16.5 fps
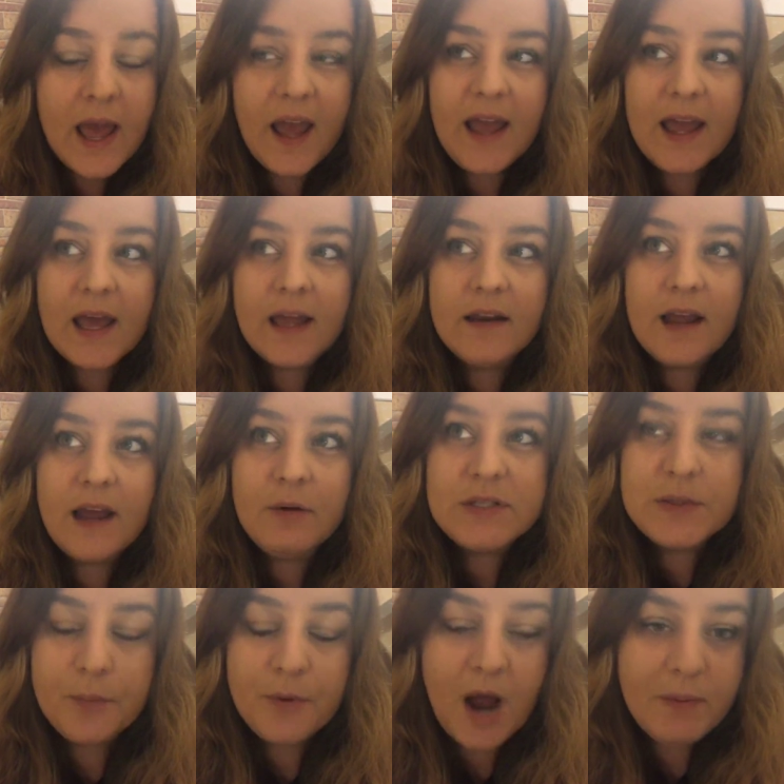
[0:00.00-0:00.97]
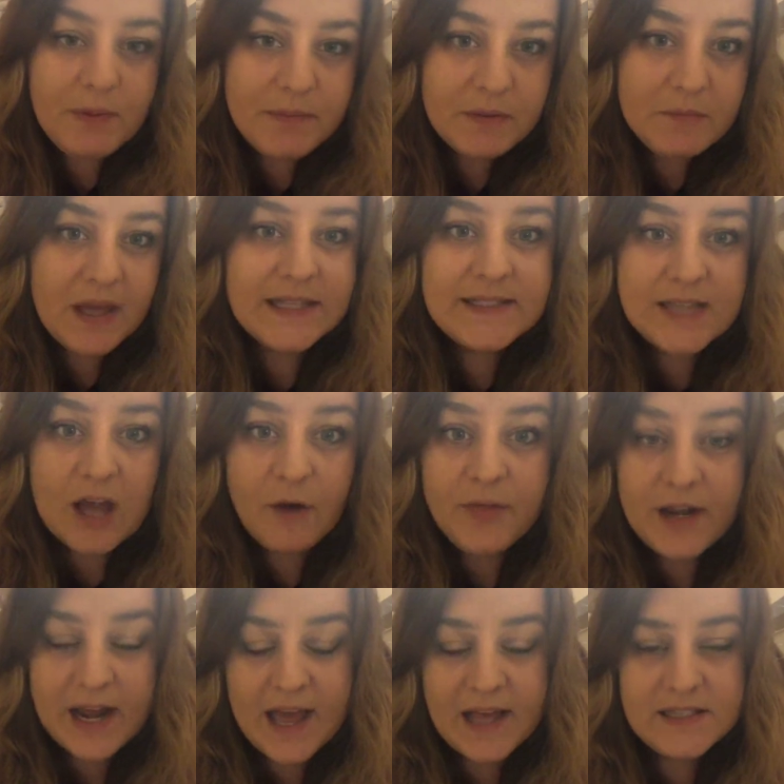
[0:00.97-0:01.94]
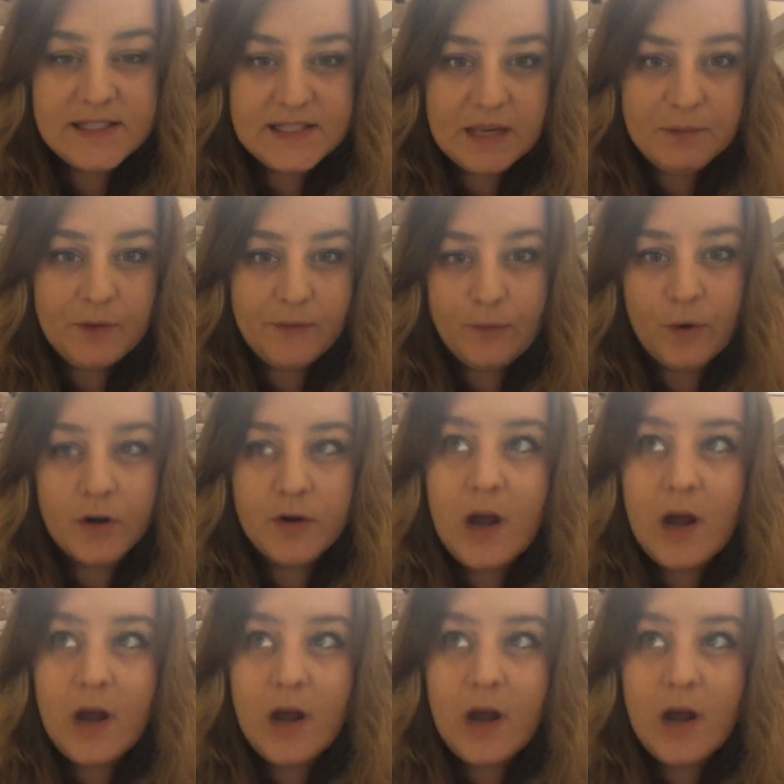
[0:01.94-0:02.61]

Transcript: And it was a problem in myself that I hadn't seen before.